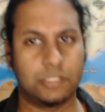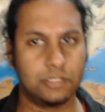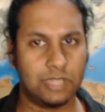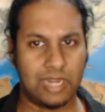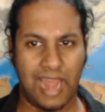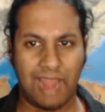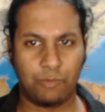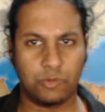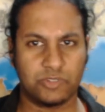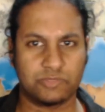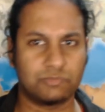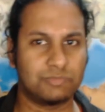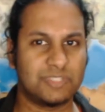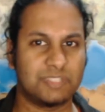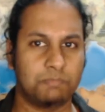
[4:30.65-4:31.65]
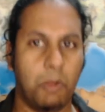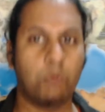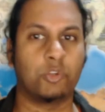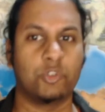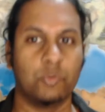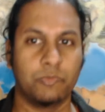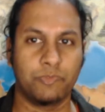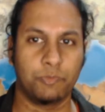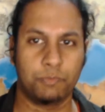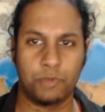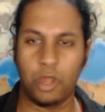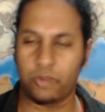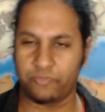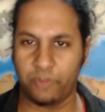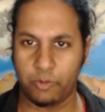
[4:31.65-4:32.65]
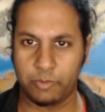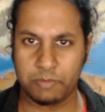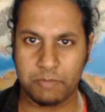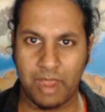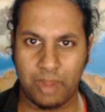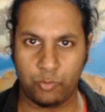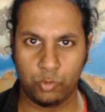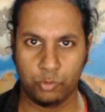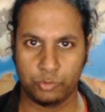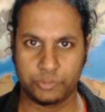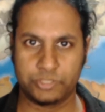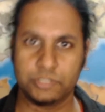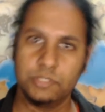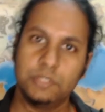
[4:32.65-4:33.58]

and I will smote you for not following my rules.